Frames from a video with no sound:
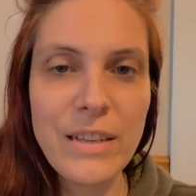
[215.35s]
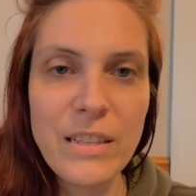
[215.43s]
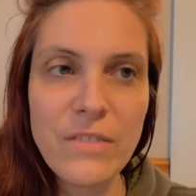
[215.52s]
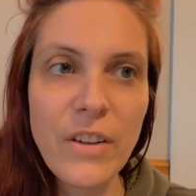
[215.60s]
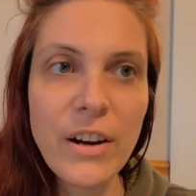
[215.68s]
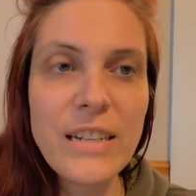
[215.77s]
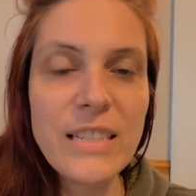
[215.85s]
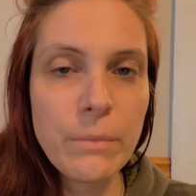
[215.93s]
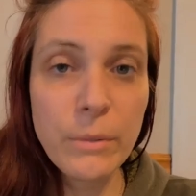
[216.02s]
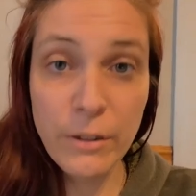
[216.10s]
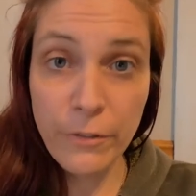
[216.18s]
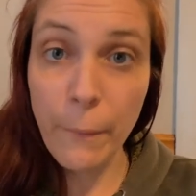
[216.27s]
it's very
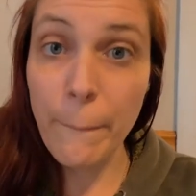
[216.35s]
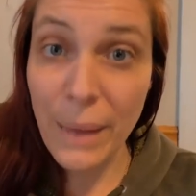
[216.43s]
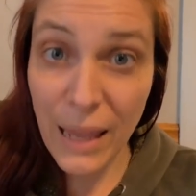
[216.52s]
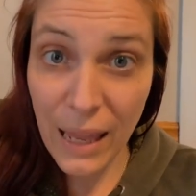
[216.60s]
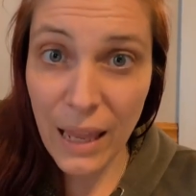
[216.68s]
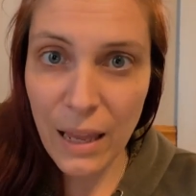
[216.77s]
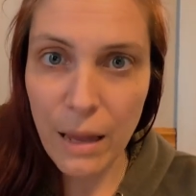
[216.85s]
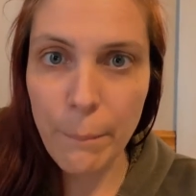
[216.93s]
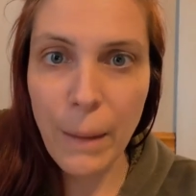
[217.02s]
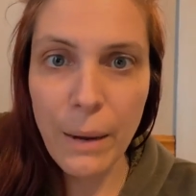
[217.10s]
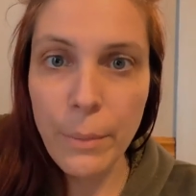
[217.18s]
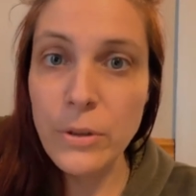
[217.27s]
similar for me and
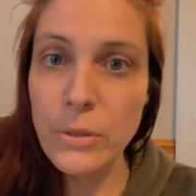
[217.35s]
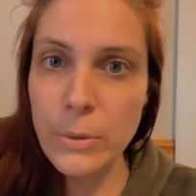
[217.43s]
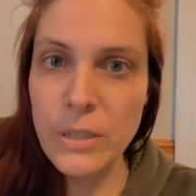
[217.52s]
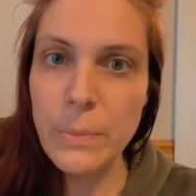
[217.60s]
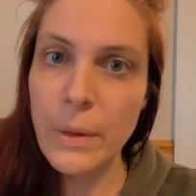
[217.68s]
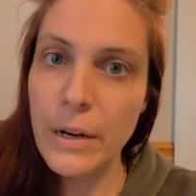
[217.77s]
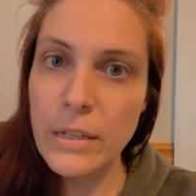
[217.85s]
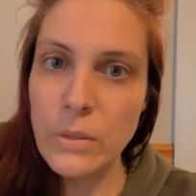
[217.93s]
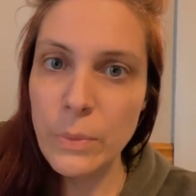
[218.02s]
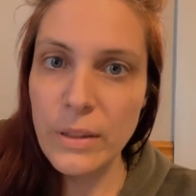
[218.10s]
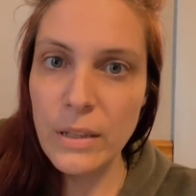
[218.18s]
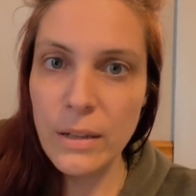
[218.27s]
my personal
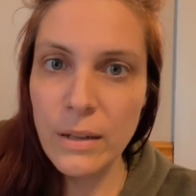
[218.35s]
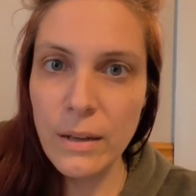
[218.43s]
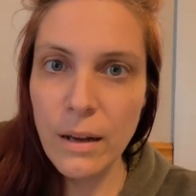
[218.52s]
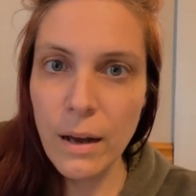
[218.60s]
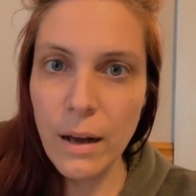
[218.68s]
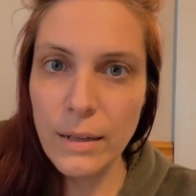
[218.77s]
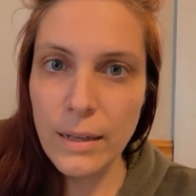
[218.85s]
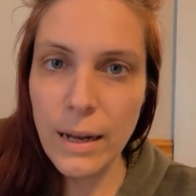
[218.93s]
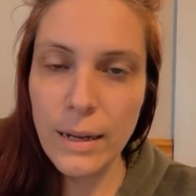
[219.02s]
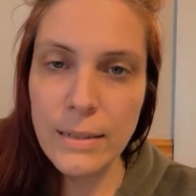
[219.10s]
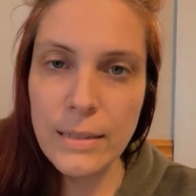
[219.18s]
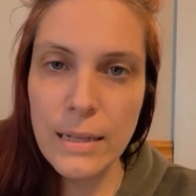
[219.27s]
experience with the
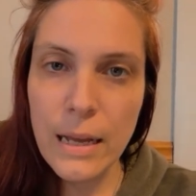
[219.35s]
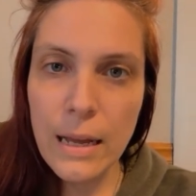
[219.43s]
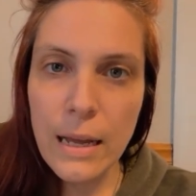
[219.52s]
Undines,